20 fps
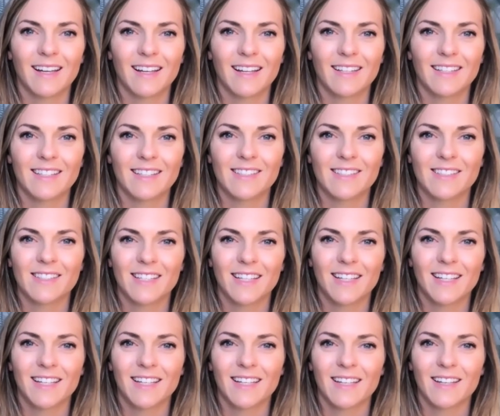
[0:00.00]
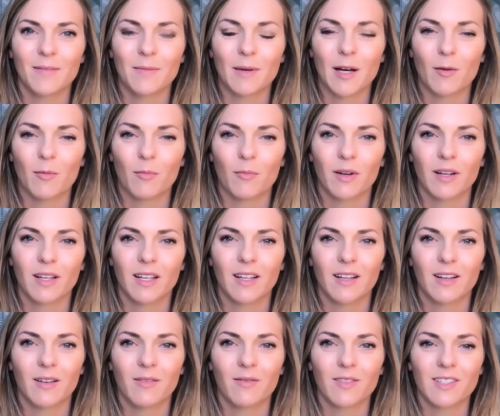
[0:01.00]
Did you see it? About bringing
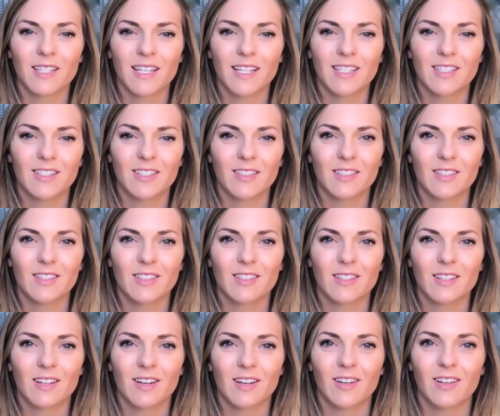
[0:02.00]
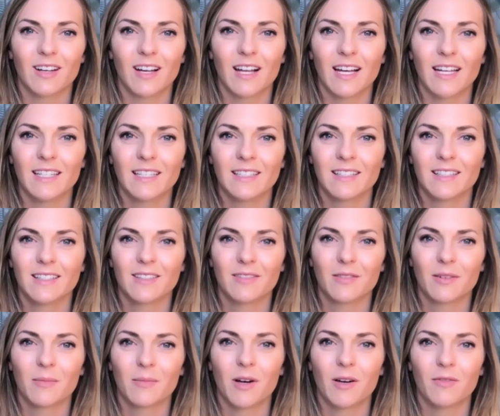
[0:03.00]
conversations online
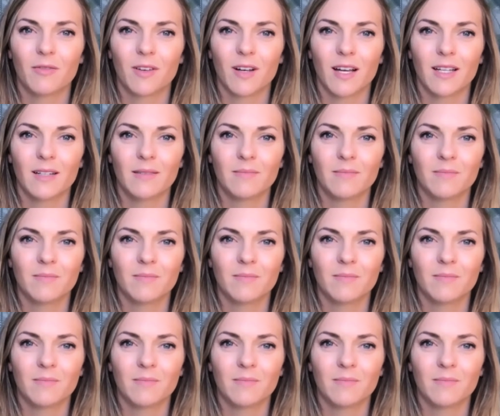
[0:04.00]
from offline?